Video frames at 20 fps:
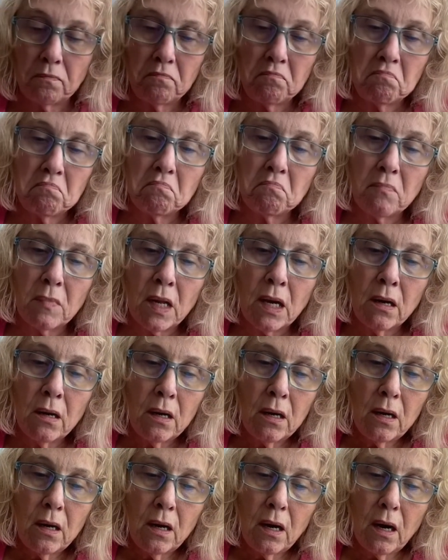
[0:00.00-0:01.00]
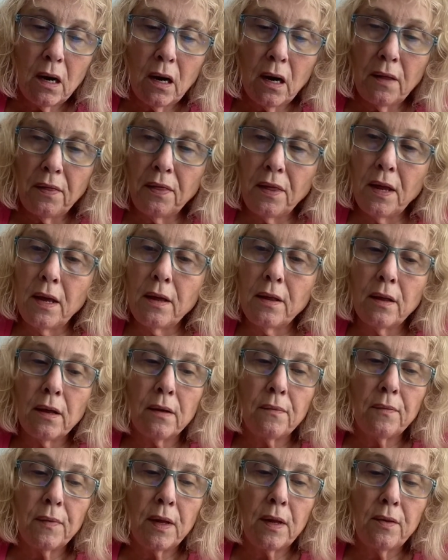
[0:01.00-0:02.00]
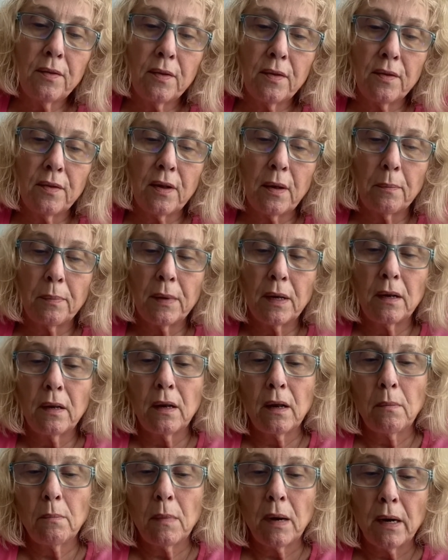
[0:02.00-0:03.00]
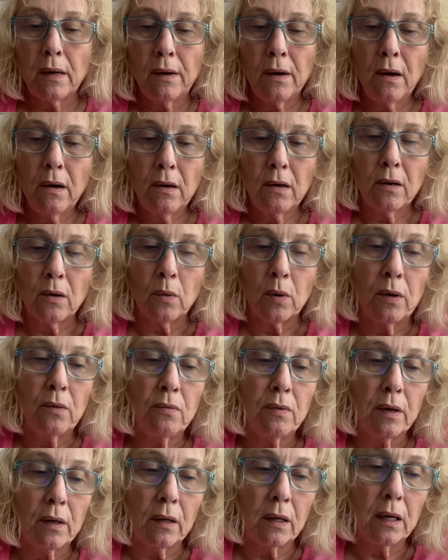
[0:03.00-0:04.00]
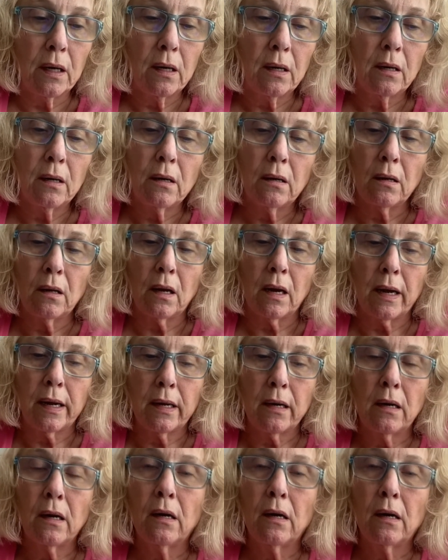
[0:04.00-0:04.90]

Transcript: Hmm. I think um, this is something that my daughter would really like.